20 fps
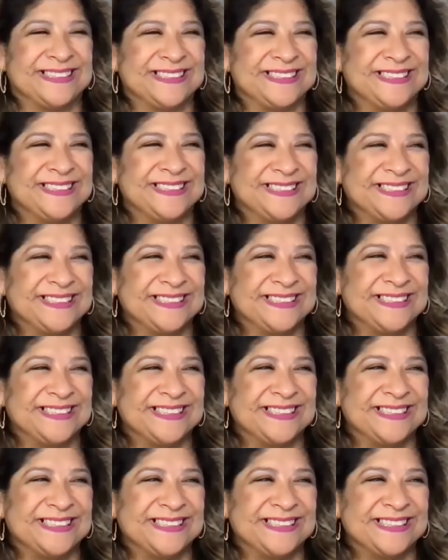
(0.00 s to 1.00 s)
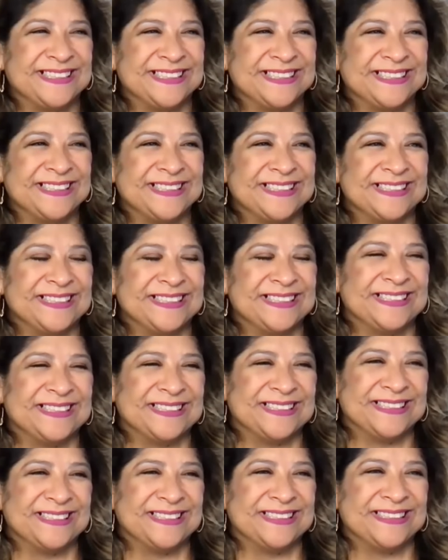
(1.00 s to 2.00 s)
All right.
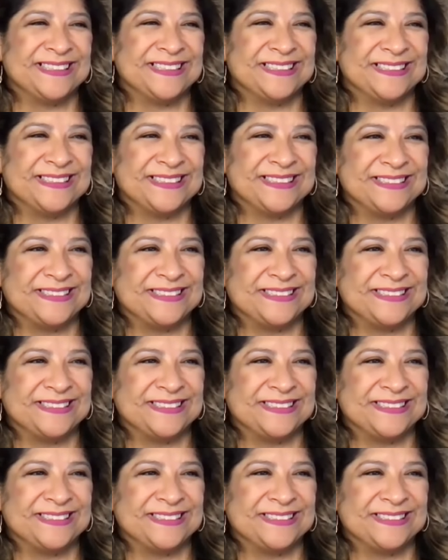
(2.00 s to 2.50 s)
In addition